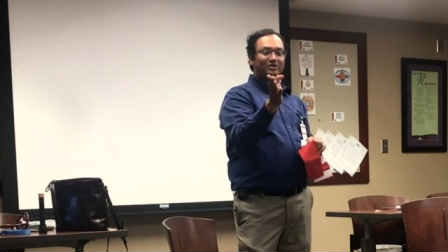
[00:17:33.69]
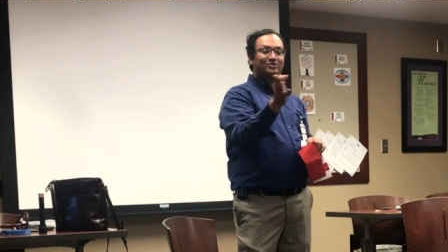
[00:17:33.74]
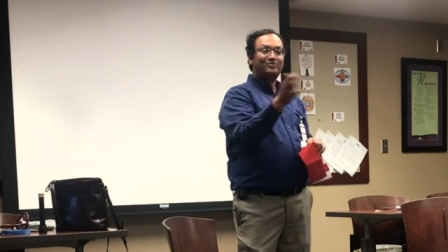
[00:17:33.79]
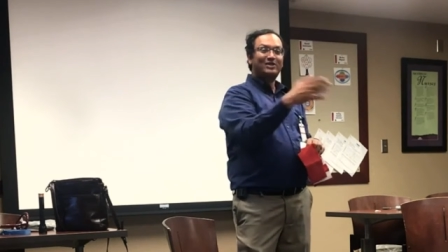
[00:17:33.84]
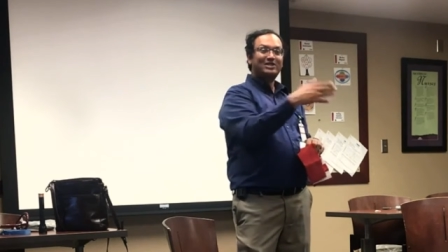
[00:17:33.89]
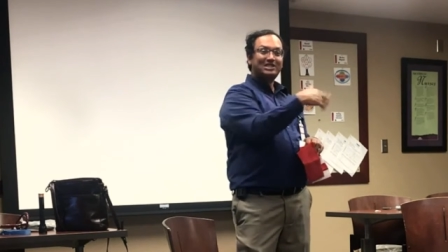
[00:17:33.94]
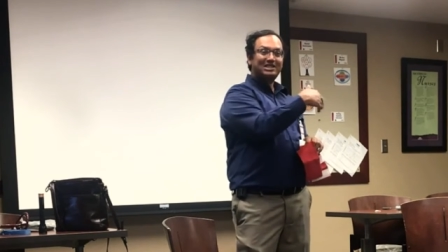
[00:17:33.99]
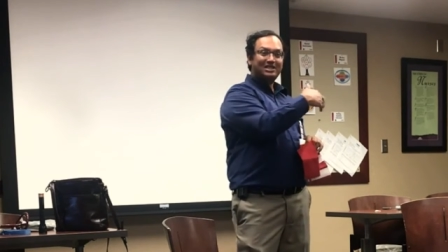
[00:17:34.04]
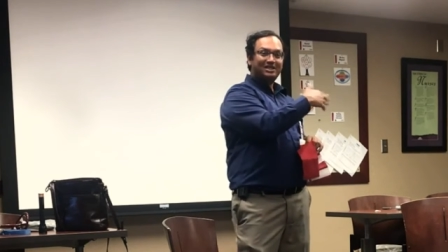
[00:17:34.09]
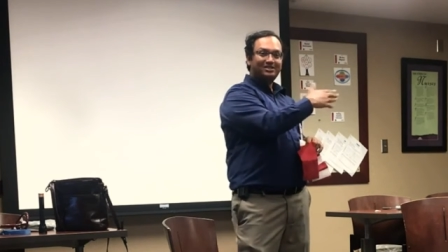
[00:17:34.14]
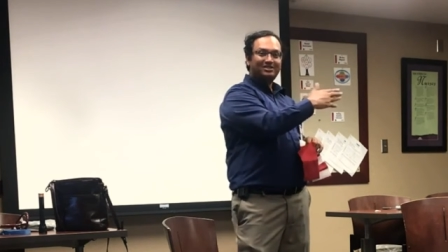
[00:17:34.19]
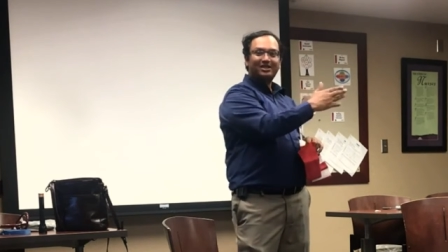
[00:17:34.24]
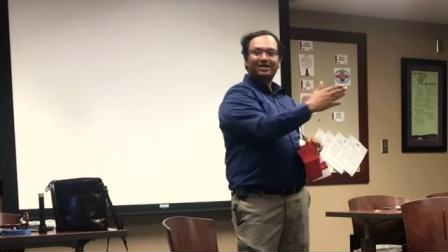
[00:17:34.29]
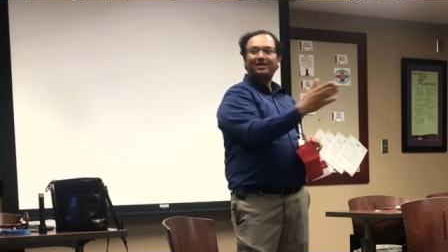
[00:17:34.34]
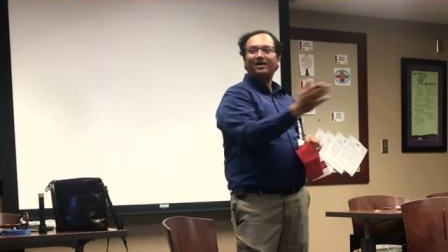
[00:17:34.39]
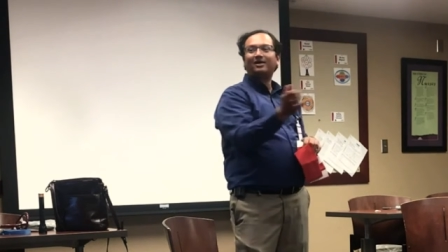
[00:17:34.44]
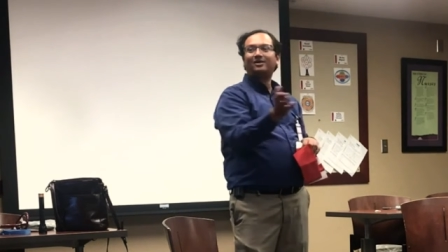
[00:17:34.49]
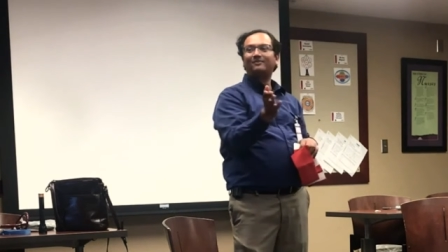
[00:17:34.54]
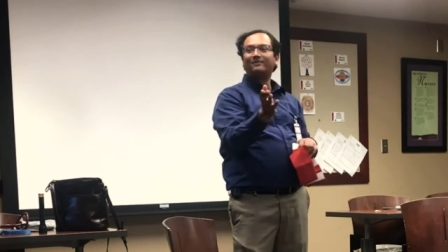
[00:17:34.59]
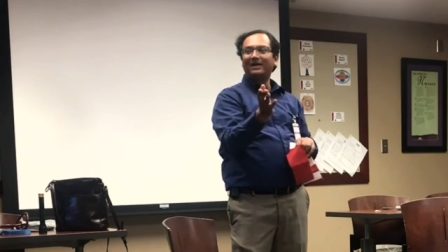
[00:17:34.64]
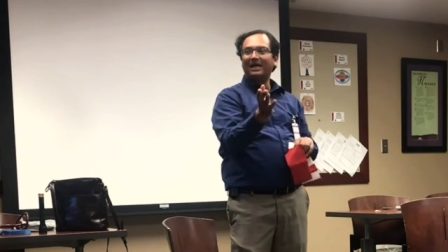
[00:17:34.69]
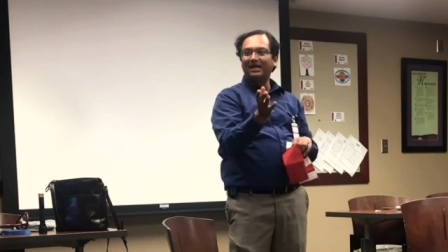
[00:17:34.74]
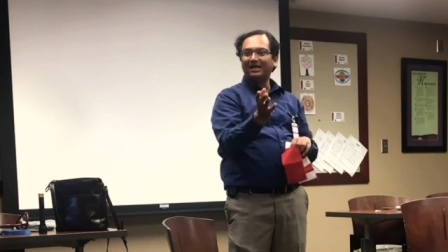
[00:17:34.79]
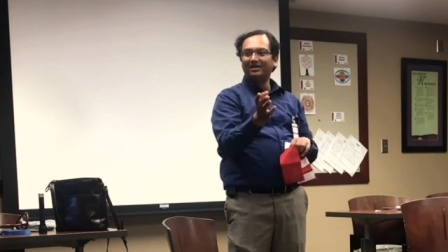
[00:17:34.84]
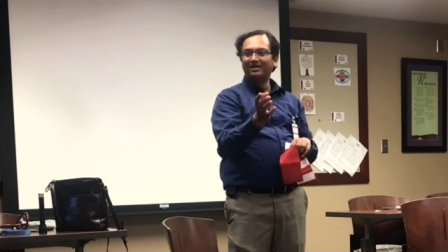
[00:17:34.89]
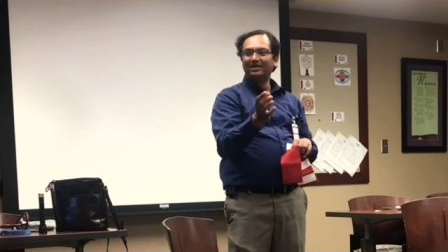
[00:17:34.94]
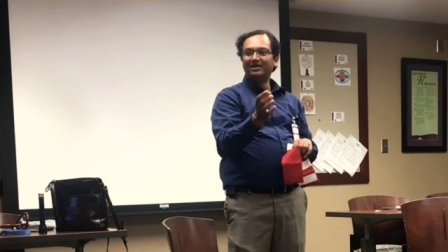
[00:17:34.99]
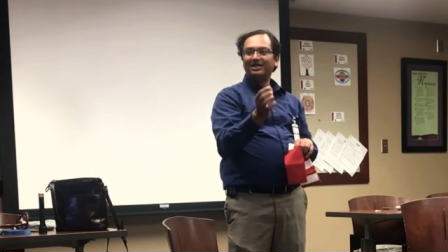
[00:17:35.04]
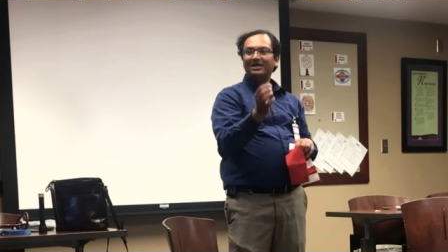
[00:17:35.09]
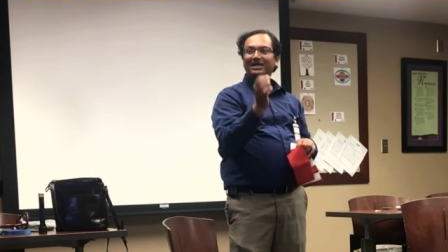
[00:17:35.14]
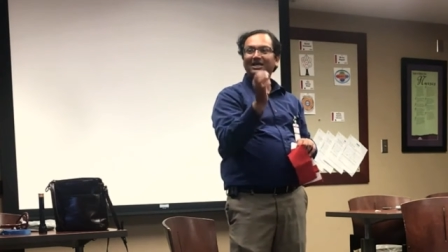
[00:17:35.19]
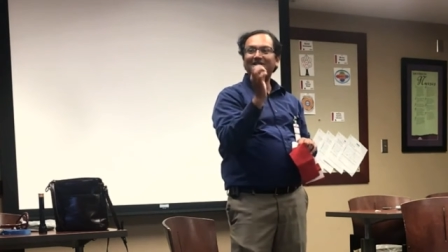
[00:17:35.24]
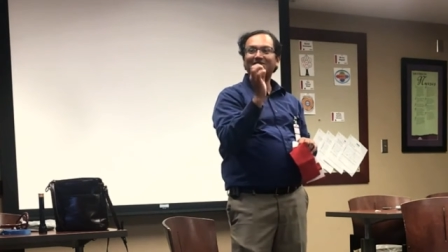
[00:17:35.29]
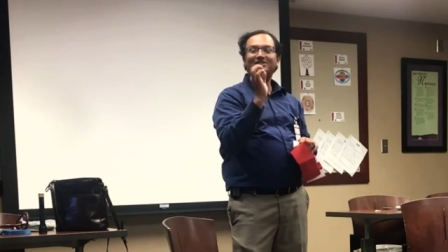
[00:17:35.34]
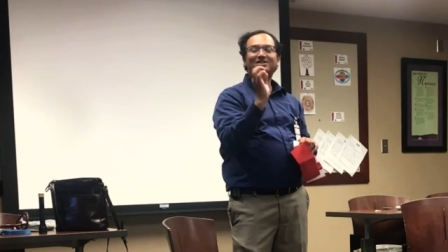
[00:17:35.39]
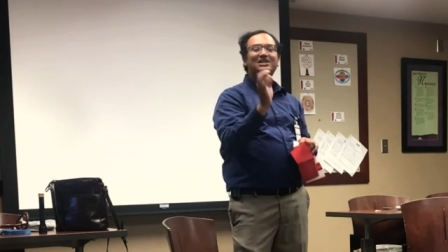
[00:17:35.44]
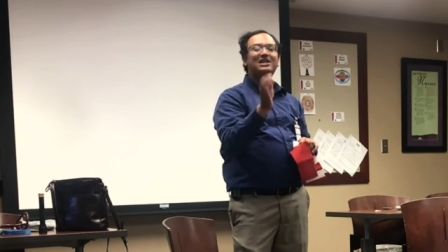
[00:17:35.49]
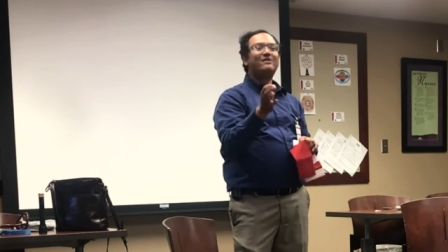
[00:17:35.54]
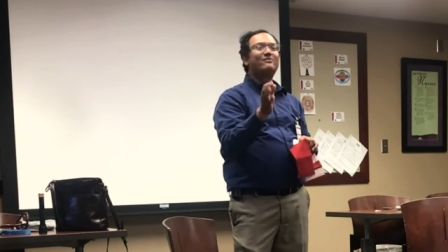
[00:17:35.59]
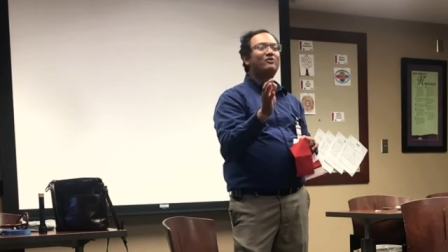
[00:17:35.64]
especially the saccade back,
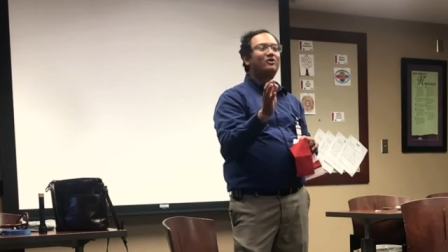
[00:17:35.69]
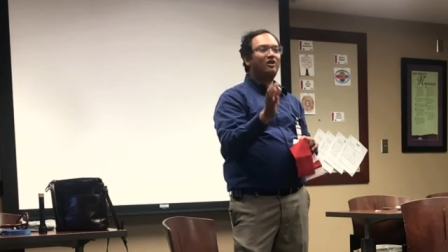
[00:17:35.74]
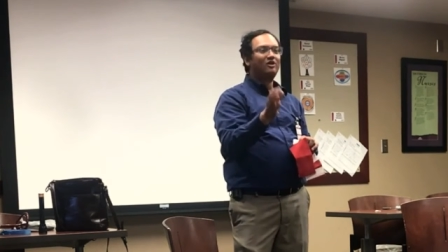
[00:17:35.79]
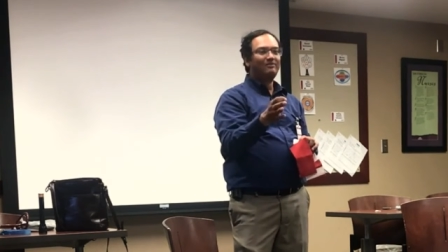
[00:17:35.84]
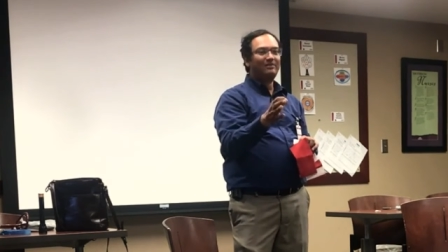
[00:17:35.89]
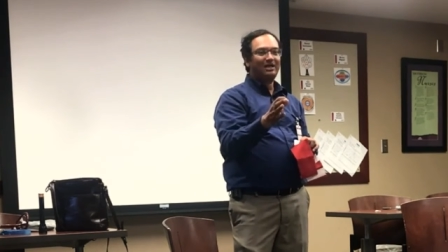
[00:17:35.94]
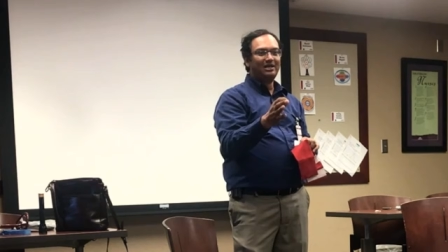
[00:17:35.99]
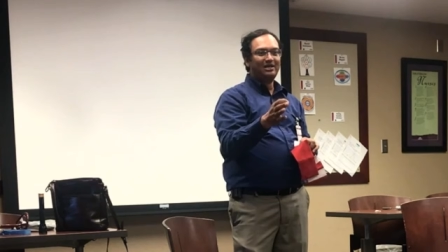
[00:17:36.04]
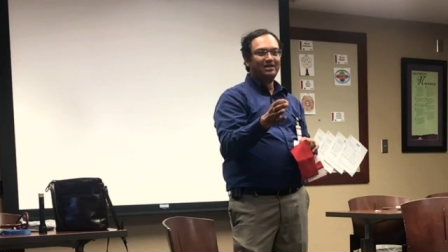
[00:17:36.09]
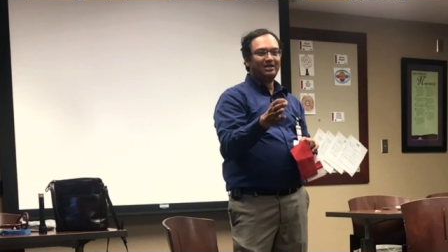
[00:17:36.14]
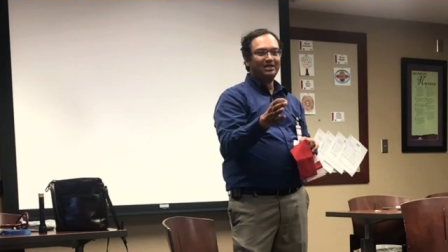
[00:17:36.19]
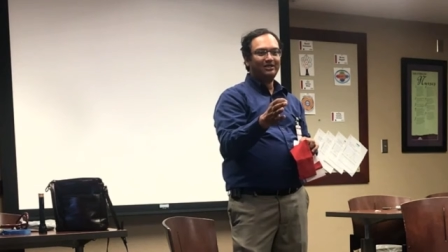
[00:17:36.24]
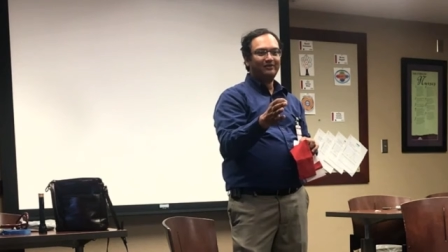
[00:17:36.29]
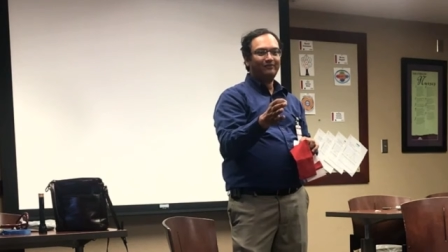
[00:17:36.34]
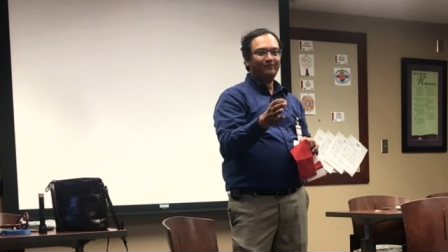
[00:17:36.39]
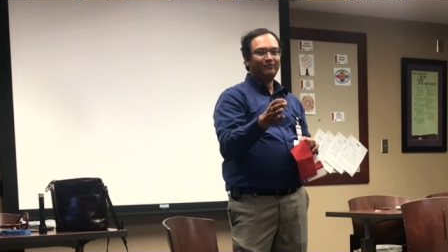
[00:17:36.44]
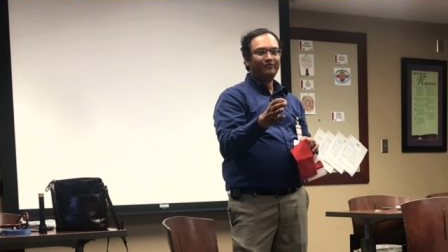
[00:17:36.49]
is the abnormality.